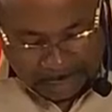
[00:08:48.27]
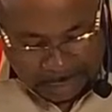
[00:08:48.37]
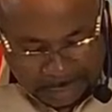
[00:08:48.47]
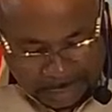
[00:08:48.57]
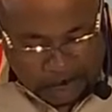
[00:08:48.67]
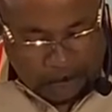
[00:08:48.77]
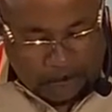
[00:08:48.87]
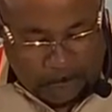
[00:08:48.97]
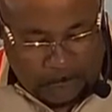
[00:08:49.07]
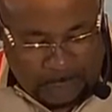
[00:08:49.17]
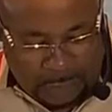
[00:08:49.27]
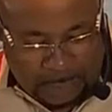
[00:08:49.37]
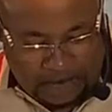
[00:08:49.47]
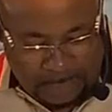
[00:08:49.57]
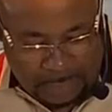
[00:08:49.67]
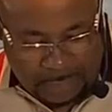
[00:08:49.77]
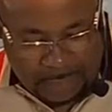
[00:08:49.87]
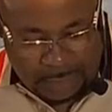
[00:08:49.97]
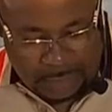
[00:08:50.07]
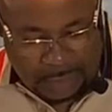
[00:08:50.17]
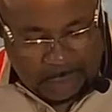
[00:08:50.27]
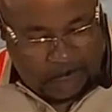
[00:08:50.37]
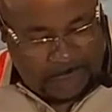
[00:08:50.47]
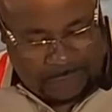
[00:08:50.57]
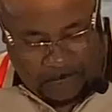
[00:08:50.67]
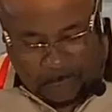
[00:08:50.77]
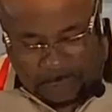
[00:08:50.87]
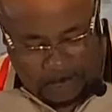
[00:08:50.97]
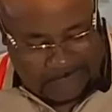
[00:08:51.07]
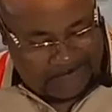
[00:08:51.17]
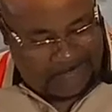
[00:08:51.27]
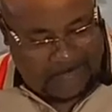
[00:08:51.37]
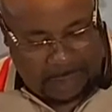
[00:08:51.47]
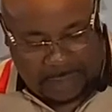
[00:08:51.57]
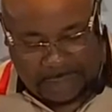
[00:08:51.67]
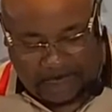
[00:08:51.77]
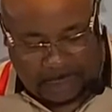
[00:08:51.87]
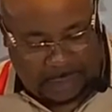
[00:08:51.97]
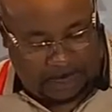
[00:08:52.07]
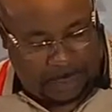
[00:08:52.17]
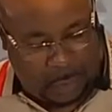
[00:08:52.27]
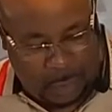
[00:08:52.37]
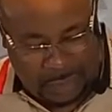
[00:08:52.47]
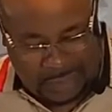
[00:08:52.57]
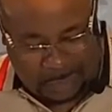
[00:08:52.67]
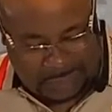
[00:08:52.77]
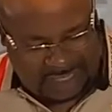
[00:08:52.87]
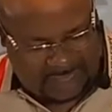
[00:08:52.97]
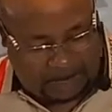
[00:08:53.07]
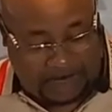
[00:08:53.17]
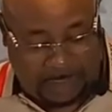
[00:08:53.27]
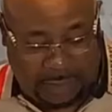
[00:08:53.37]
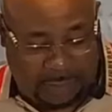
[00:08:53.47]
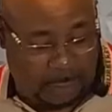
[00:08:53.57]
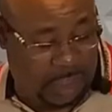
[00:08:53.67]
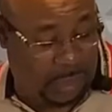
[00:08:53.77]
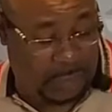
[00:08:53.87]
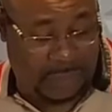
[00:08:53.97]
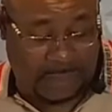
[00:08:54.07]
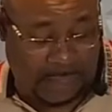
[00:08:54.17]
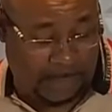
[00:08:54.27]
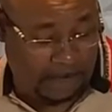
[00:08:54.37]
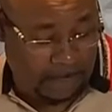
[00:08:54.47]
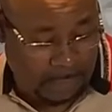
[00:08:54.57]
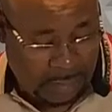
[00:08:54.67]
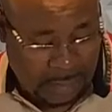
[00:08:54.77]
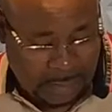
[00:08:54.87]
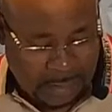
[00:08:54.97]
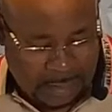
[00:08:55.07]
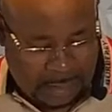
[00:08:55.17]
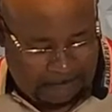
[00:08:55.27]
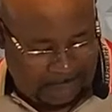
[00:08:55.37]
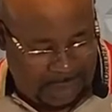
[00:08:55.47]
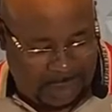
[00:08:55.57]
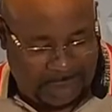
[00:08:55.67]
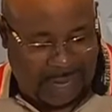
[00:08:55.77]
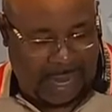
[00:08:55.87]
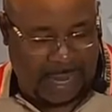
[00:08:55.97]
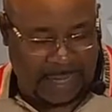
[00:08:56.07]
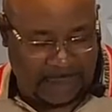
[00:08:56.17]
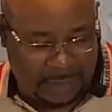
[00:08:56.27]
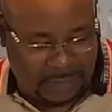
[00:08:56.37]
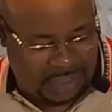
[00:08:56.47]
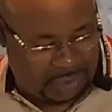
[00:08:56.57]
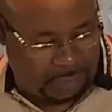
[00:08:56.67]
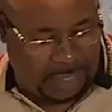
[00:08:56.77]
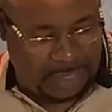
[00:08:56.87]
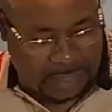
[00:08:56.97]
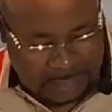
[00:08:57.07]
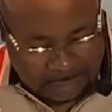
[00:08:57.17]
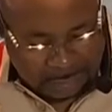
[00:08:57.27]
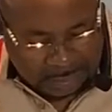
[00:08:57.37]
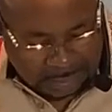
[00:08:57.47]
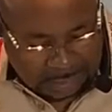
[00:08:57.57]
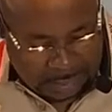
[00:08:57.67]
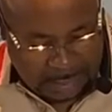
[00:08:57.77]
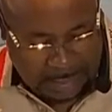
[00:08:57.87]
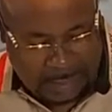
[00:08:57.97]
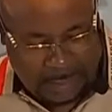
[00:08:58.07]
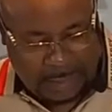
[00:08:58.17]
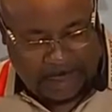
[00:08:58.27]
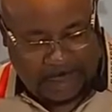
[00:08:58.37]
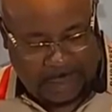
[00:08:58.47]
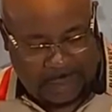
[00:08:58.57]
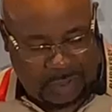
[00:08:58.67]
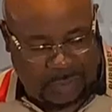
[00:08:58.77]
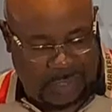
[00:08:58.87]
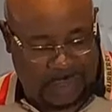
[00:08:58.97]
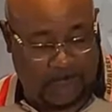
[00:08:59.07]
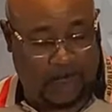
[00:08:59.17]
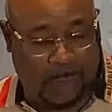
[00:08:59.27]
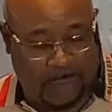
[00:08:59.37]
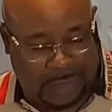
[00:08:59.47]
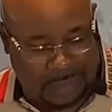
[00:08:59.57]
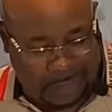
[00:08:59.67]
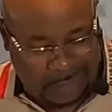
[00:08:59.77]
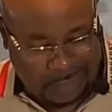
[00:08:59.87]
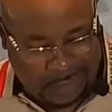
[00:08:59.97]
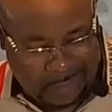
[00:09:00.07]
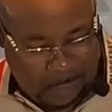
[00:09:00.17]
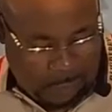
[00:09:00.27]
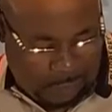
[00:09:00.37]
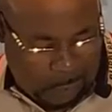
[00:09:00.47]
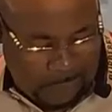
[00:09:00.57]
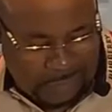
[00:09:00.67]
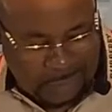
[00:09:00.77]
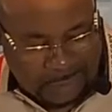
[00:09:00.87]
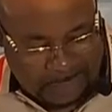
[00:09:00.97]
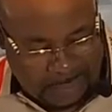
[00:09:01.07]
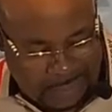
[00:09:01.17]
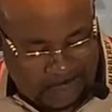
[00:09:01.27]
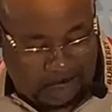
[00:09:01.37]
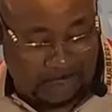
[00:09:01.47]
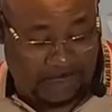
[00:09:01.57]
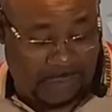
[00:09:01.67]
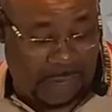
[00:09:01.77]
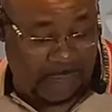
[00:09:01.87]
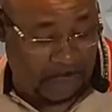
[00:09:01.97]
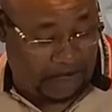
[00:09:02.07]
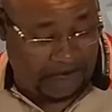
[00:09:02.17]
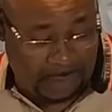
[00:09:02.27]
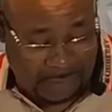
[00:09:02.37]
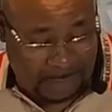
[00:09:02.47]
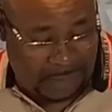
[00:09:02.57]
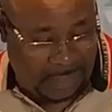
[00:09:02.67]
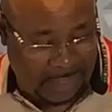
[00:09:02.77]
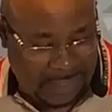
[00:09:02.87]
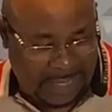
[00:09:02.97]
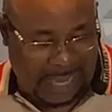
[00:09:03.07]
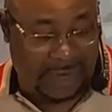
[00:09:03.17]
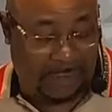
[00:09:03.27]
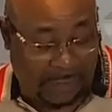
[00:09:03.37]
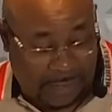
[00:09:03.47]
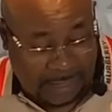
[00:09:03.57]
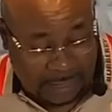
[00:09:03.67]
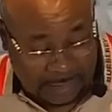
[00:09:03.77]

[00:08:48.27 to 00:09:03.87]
your word from going forth with the clarity, with the boldness, with the spirit for which you intend. I pray that you hide it, restrain it, Lord God, so that your word can go forth and you can be glorified. Your people can be edified. The